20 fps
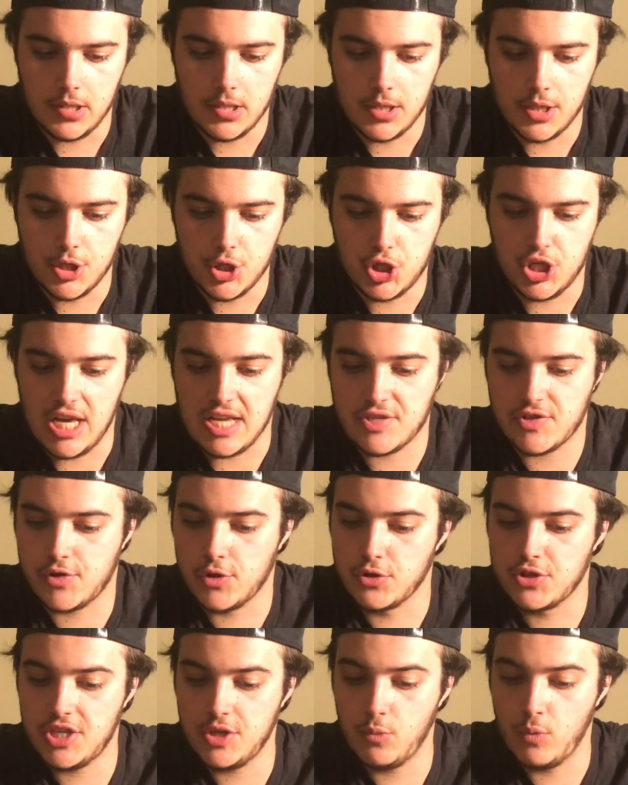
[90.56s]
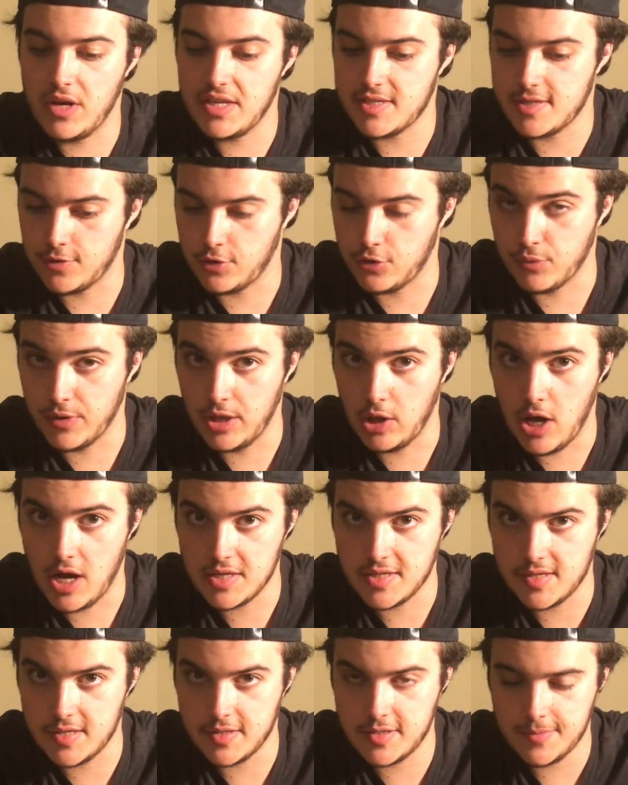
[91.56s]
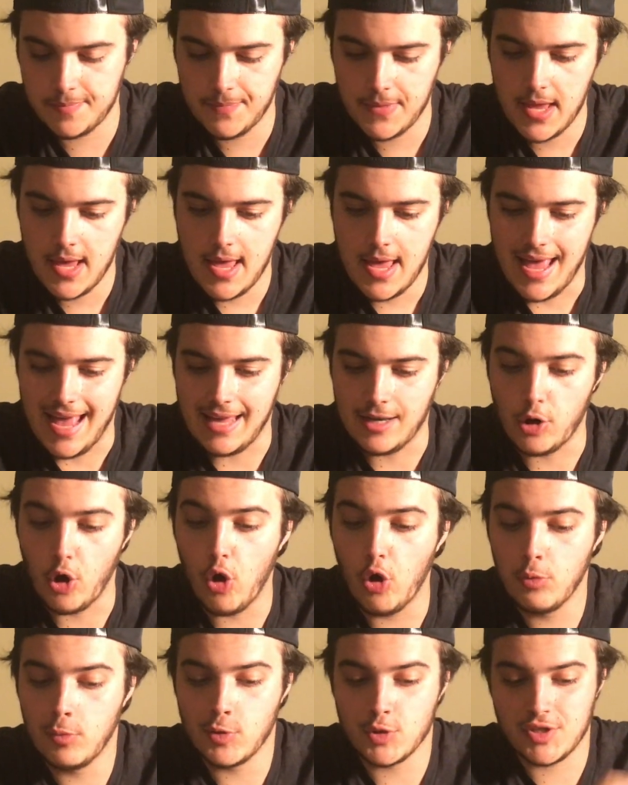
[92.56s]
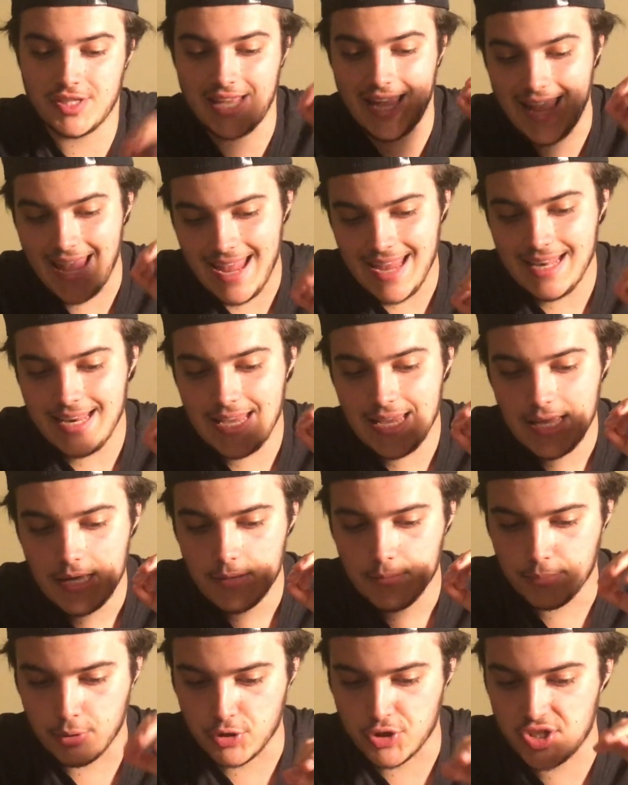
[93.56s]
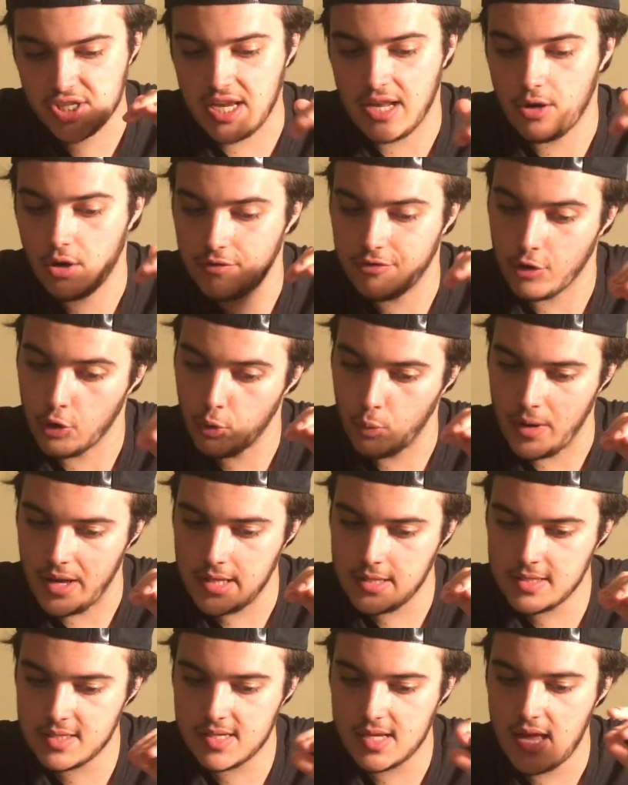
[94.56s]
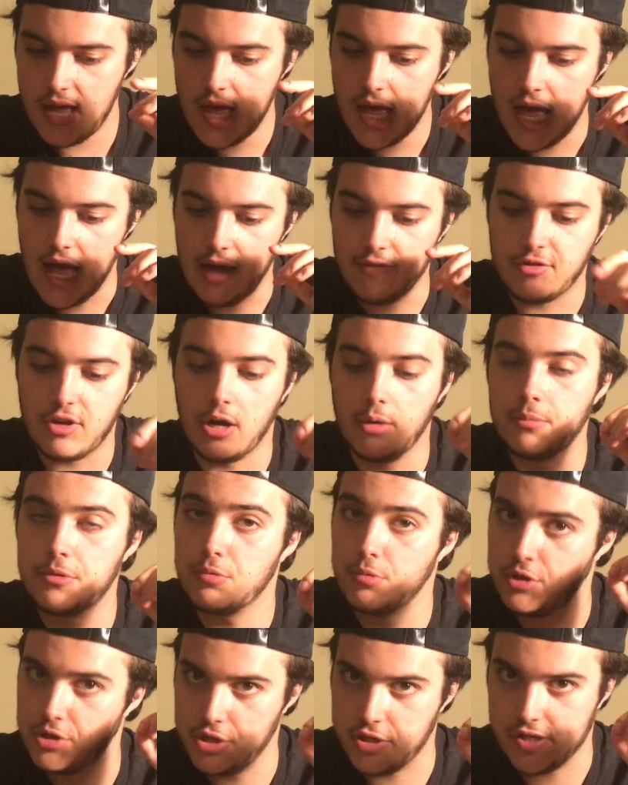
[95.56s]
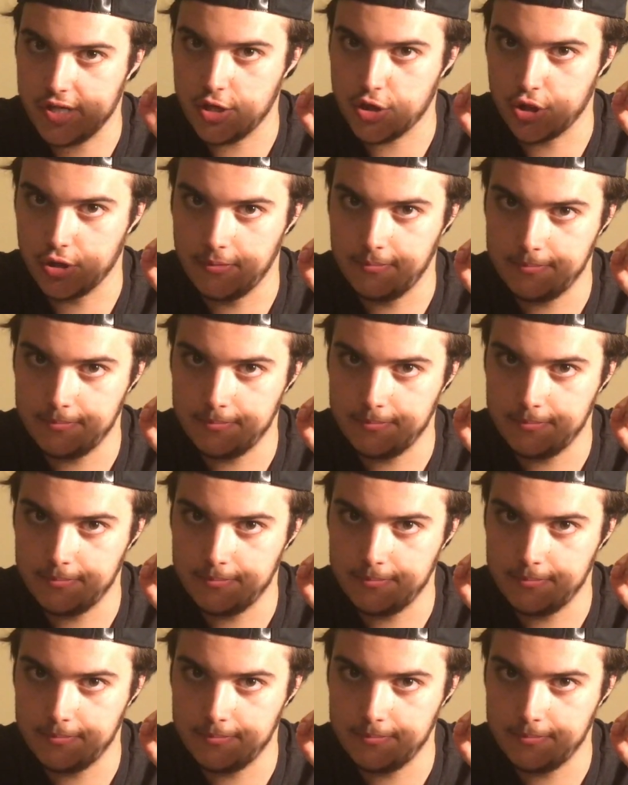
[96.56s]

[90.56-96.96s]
She has 13 wins and 3 losses, and almost 80% of her wins have come through a decision.